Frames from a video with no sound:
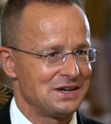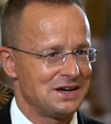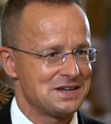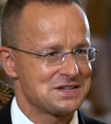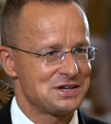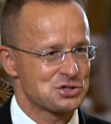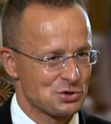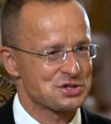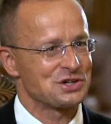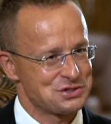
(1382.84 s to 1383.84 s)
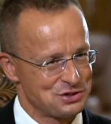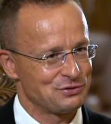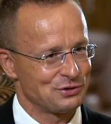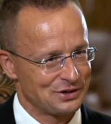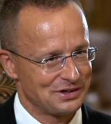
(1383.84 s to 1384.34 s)
as a source country
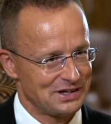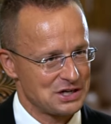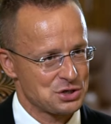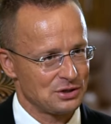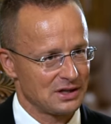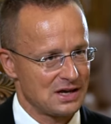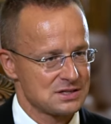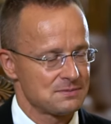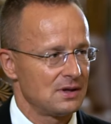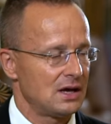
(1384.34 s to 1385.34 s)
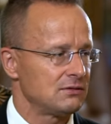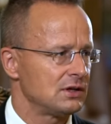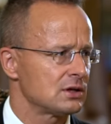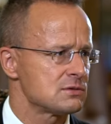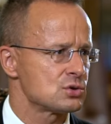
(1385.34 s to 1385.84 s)
for natural gas. And when
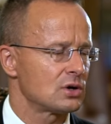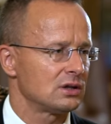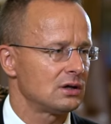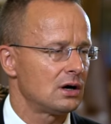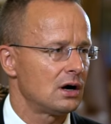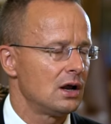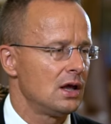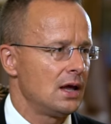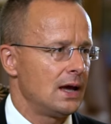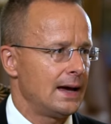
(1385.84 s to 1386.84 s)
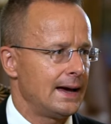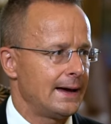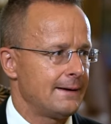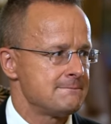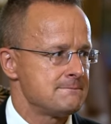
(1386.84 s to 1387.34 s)
it comes to Qatar,
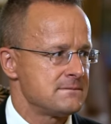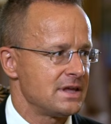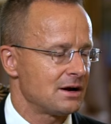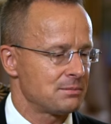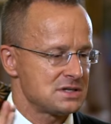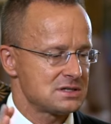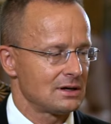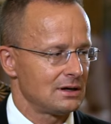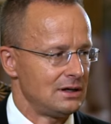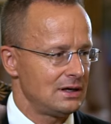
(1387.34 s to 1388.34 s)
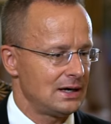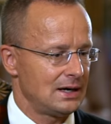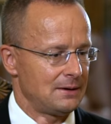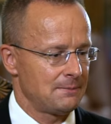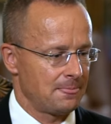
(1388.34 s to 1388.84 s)
um, they are basically
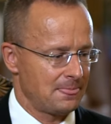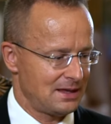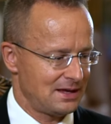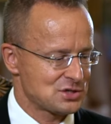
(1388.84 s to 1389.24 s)
um, uh,